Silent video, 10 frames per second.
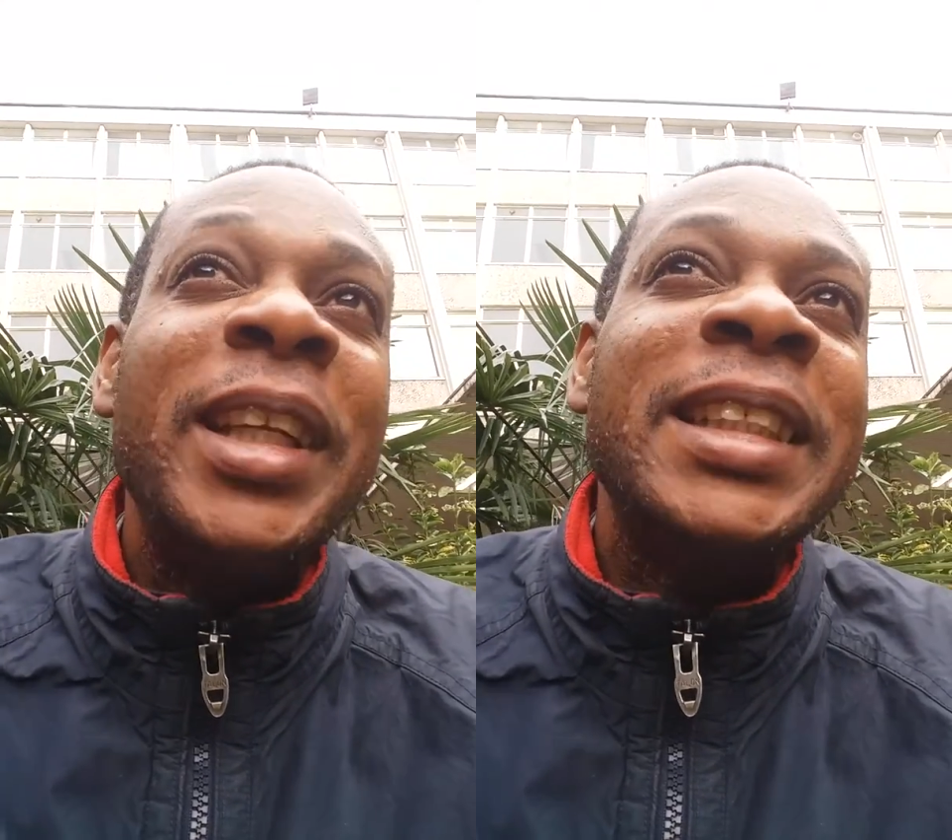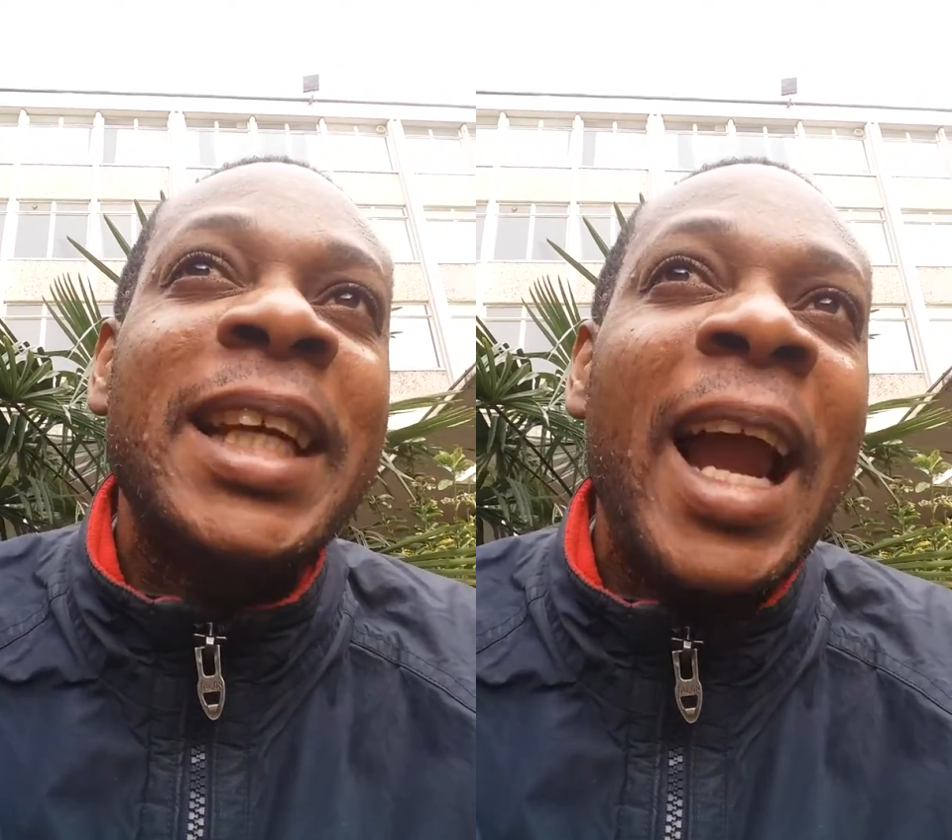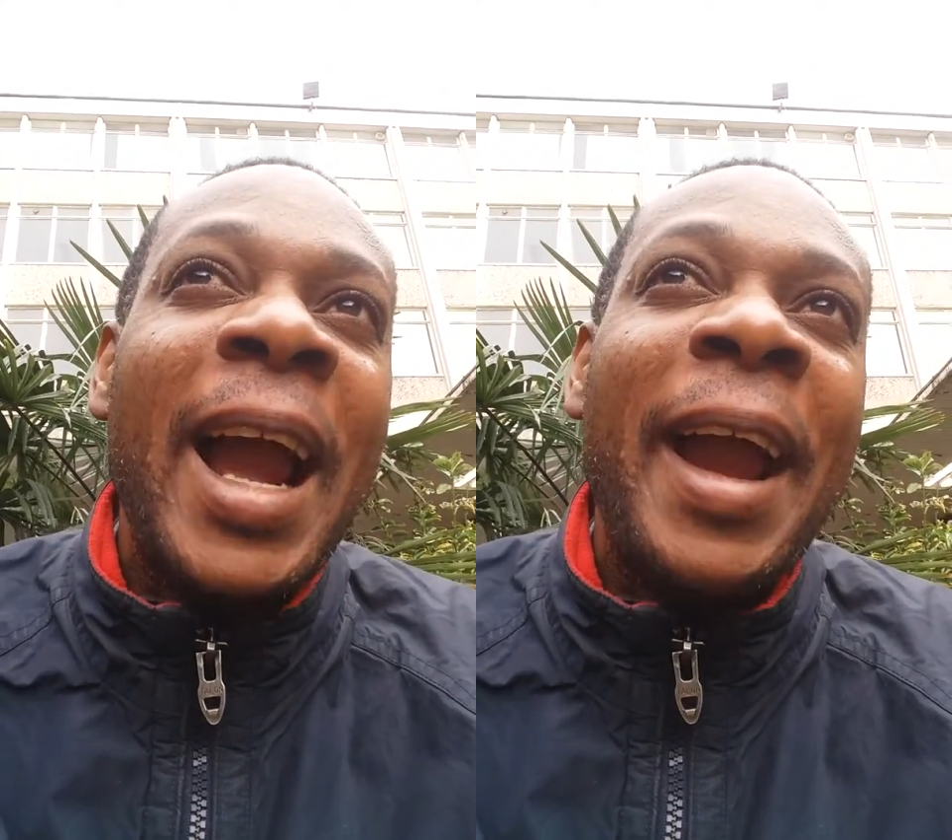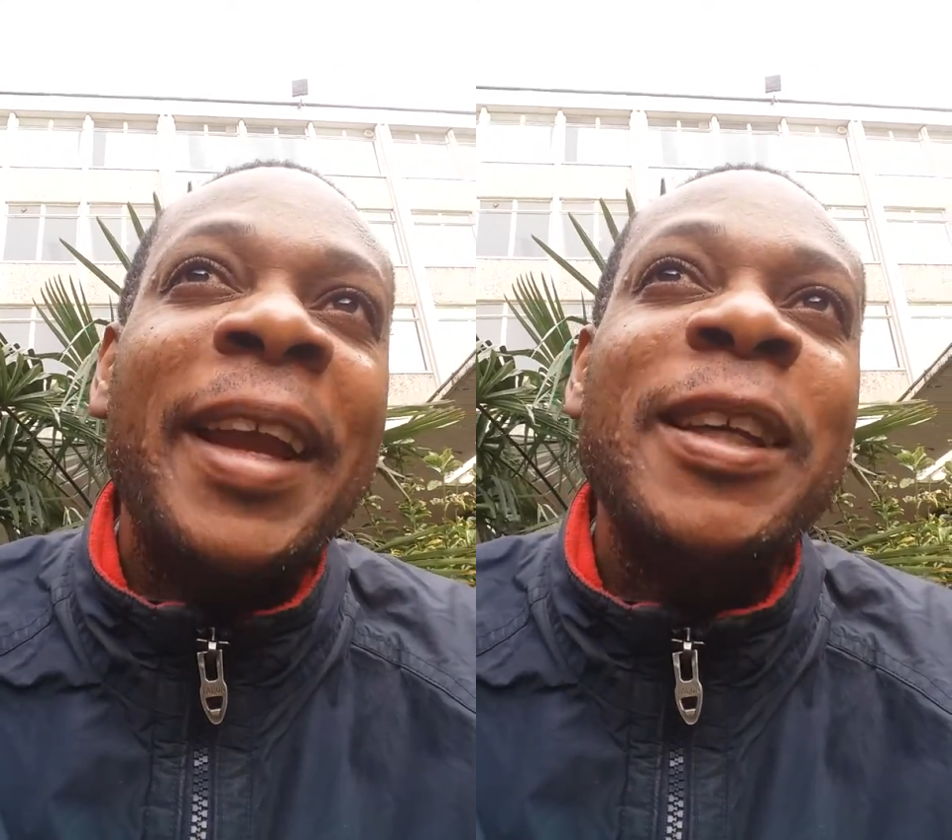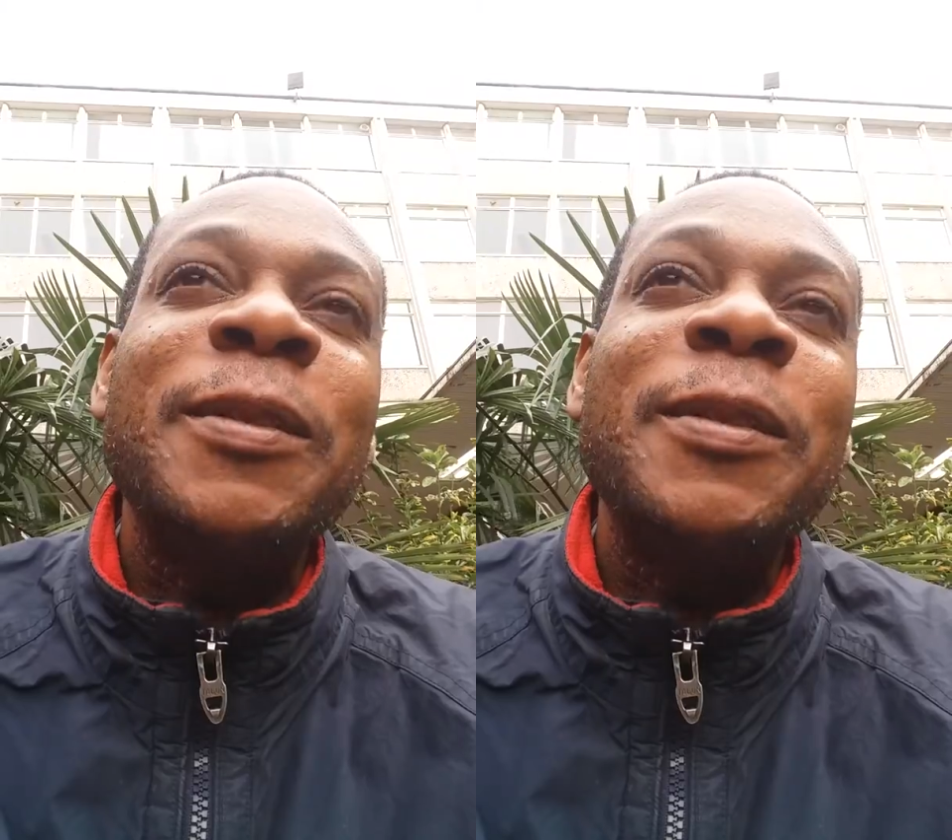on the sky.